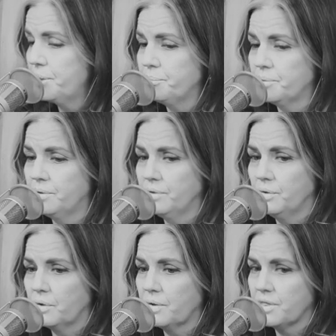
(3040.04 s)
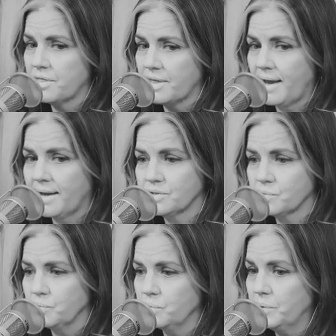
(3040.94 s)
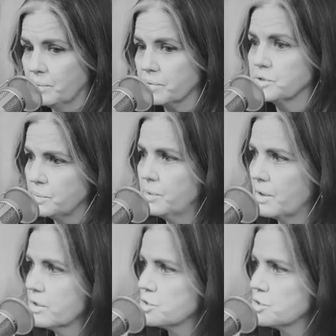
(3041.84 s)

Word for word: people that we were doing our